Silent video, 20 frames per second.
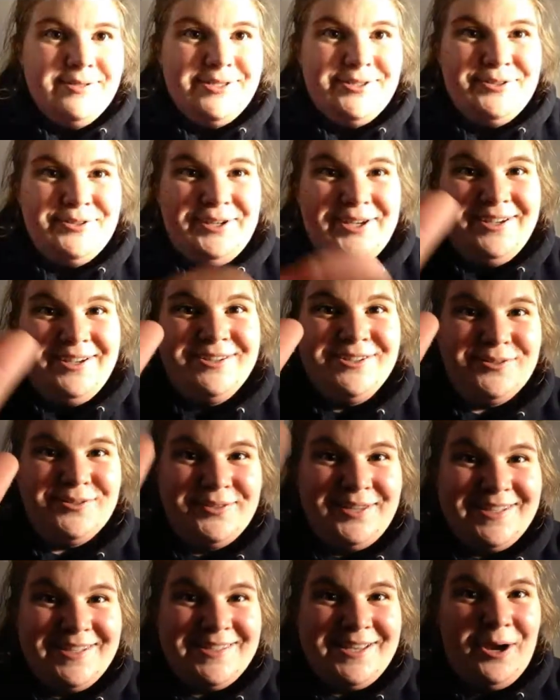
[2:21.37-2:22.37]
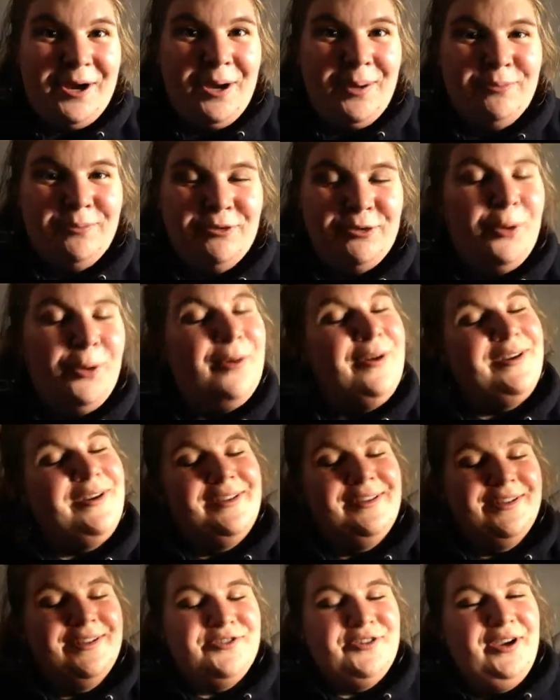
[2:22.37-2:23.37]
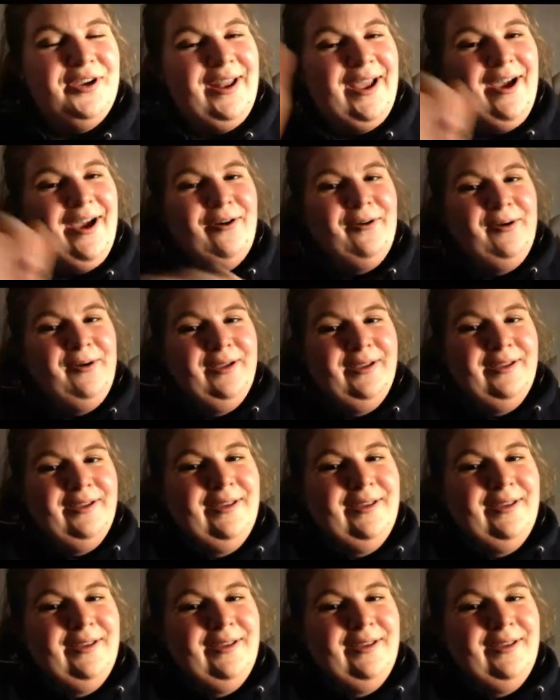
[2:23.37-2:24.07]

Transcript: So yeah, so that's how I'm recording this right now,